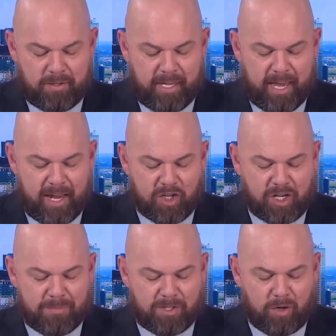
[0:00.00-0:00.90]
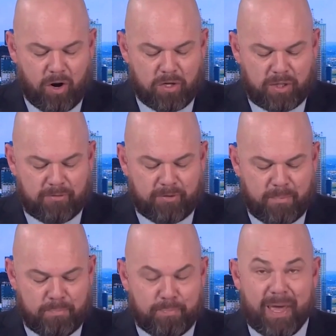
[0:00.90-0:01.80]
The edge comes largely
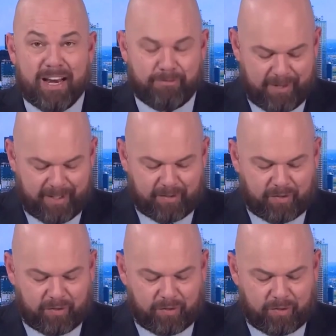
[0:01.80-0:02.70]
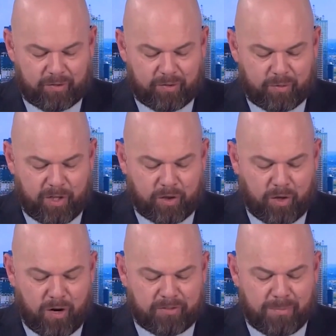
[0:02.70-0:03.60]
from benefits, which
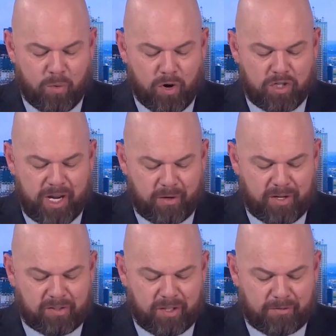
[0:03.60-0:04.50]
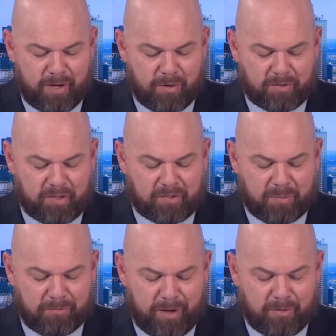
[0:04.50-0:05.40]
are often more generous in the federal
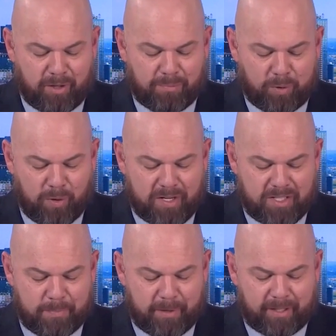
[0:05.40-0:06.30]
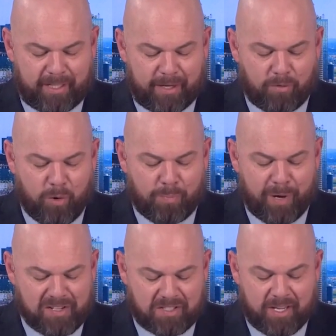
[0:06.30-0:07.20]
system. Federal employees typically get
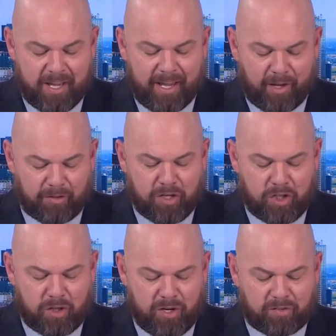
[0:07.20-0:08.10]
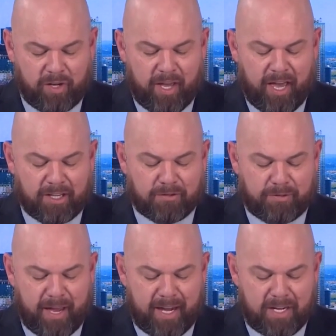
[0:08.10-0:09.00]
robust health insurance, a
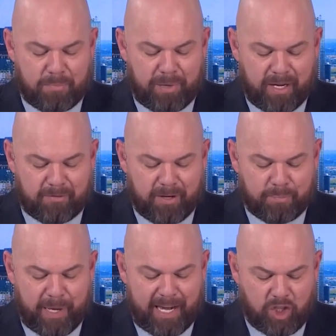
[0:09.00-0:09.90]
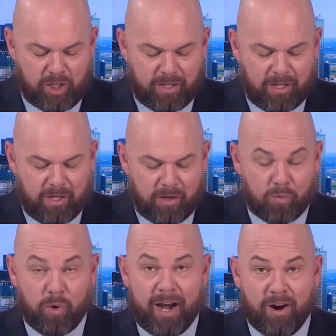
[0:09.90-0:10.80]
defined benefit pension,
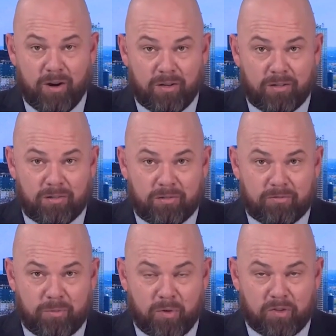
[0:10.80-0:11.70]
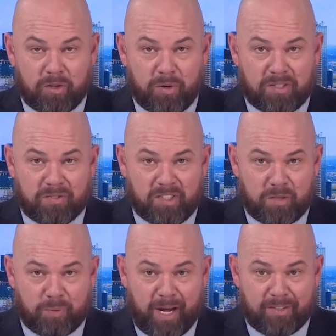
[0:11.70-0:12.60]
rare for most of the rest of
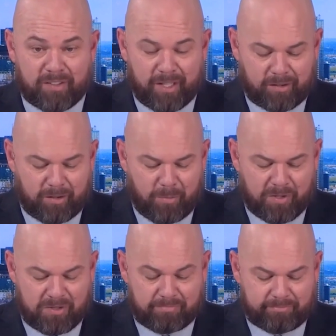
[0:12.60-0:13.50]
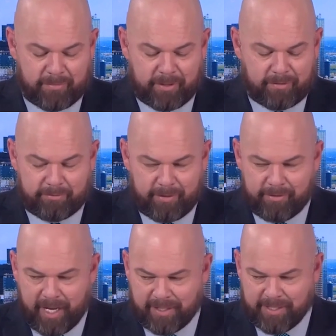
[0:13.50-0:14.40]
us in the private sector, almost
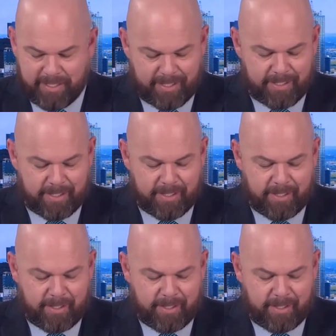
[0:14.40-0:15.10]
non-existent,